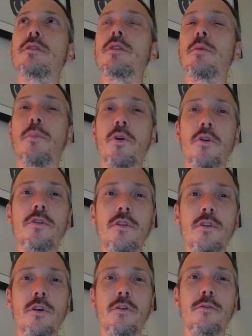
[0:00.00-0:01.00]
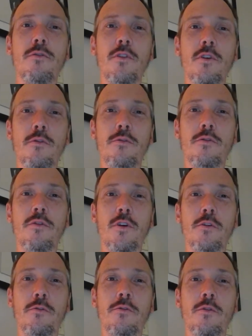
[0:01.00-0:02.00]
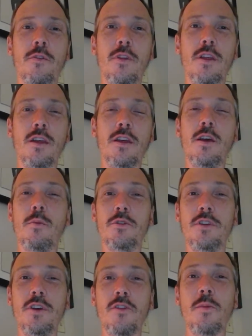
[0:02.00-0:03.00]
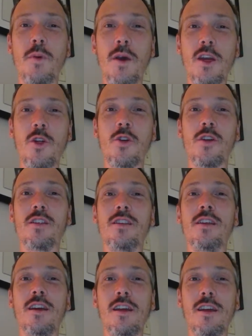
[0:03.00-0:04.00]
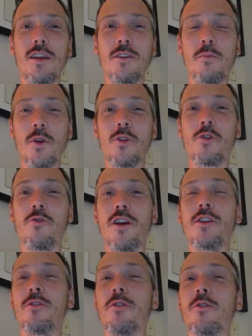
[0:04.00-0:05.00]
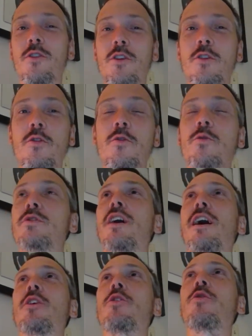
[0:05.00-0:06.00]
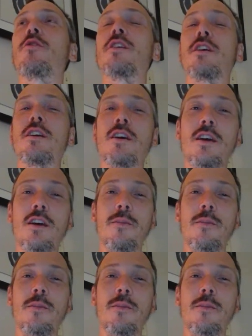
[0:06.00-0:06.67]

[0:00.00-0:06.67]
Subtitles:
the burden of participation is much greater on you to actually